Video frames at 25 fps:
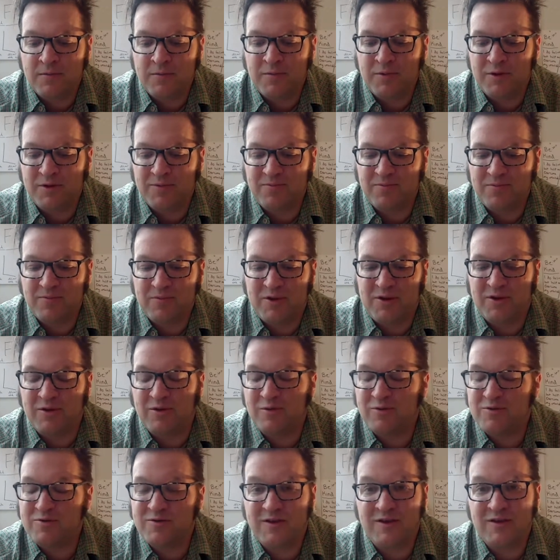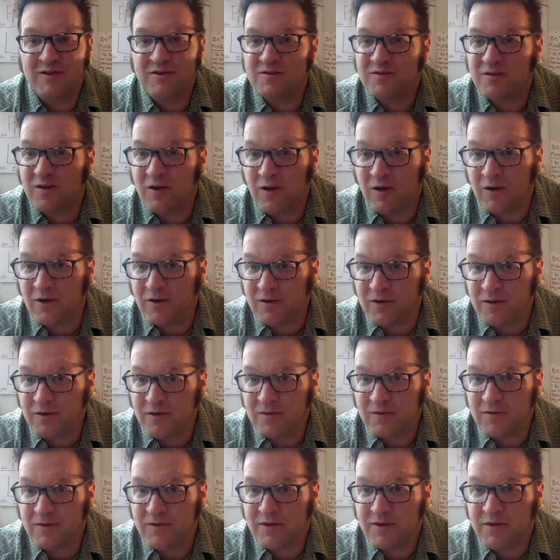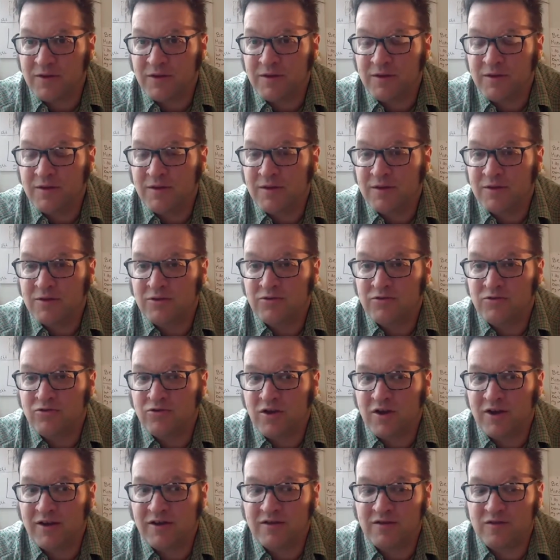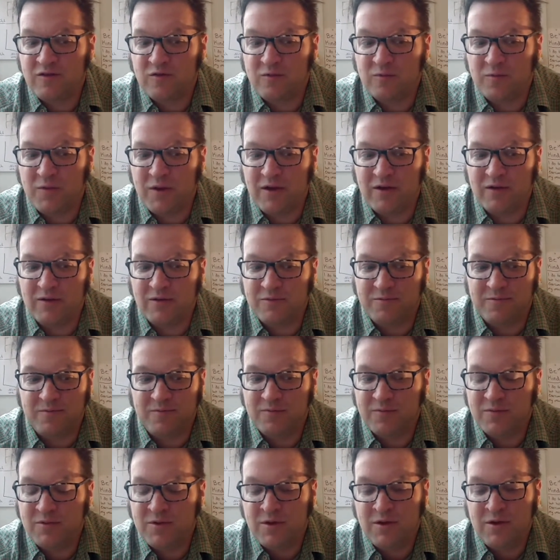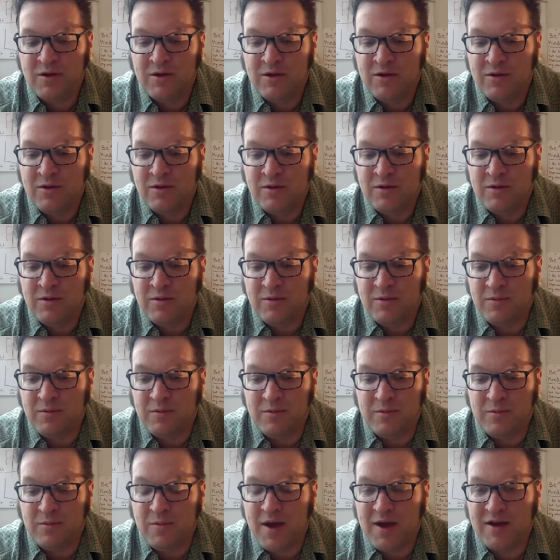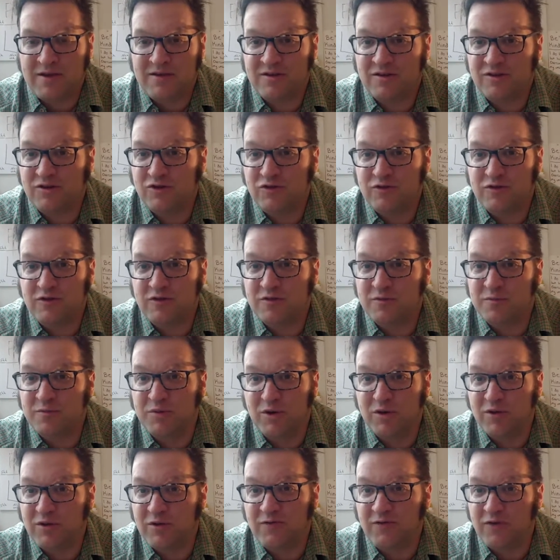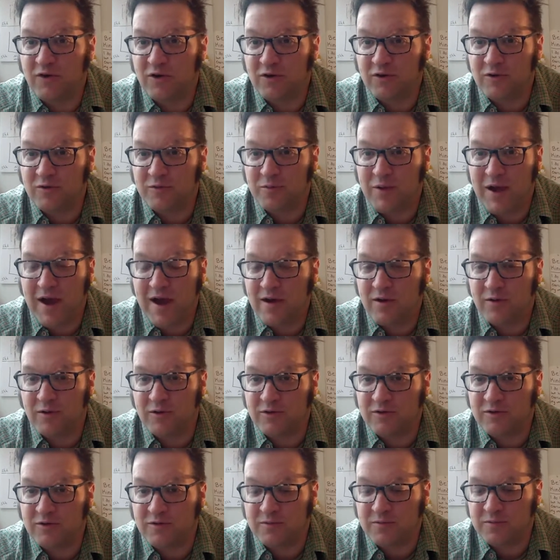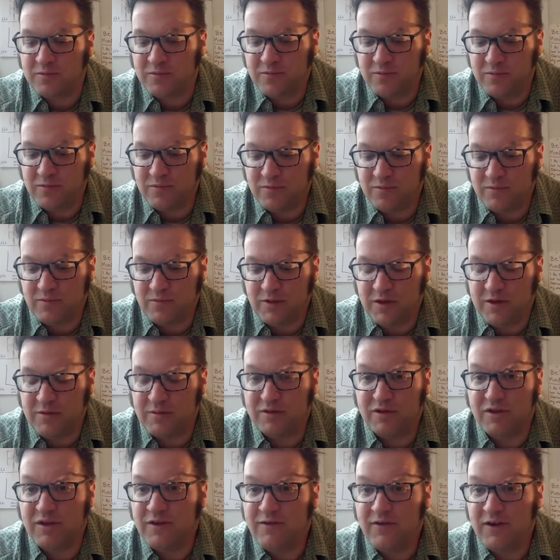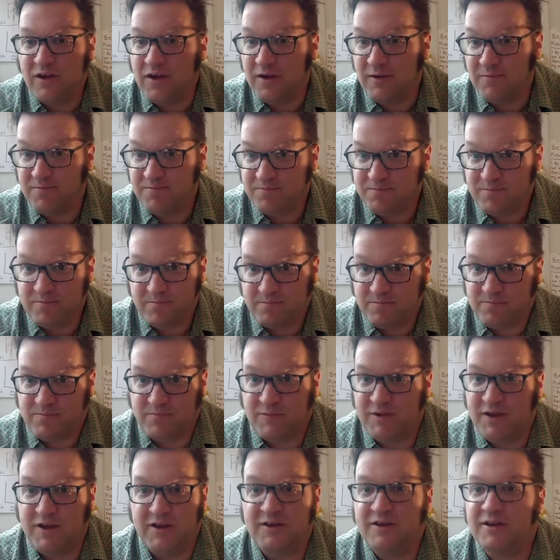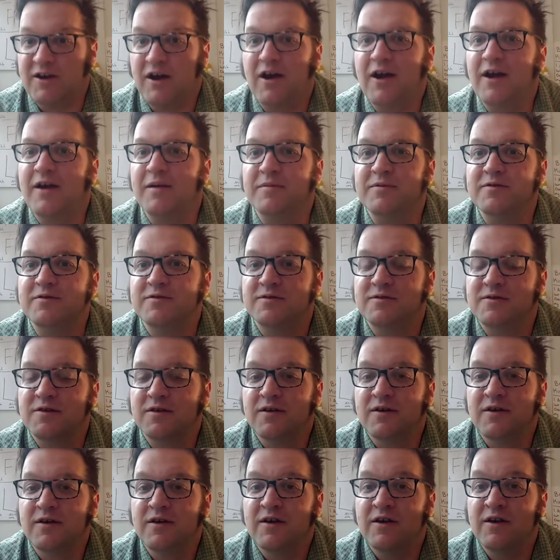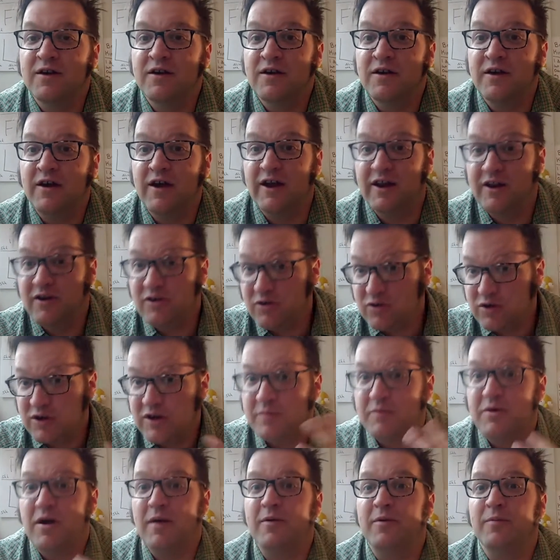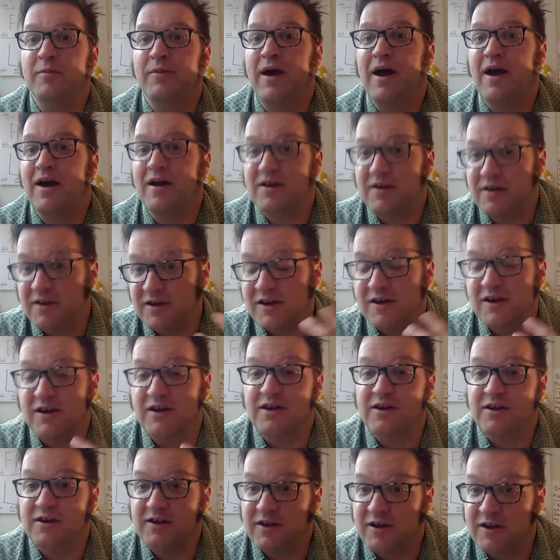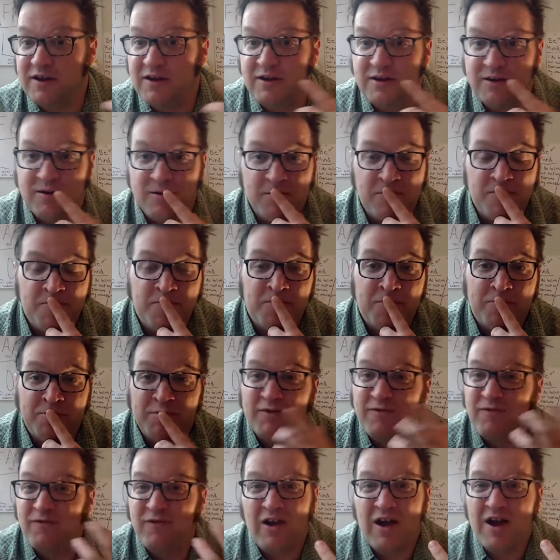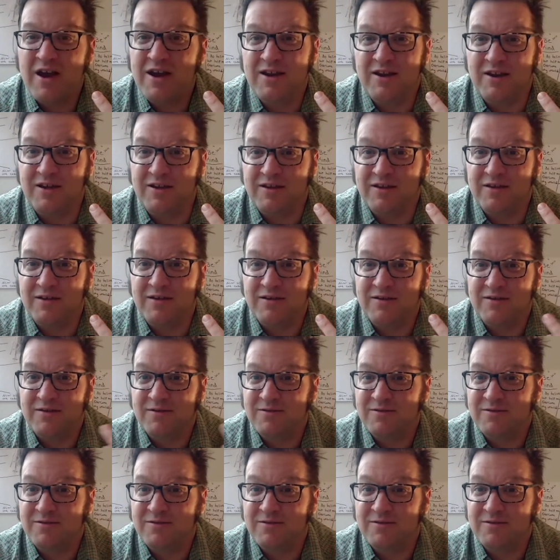But, sing a song. Try and spell Massachusetts Boulevard backwards in Bolivia 10 times. And it'll keep coming back again and again. But fight it.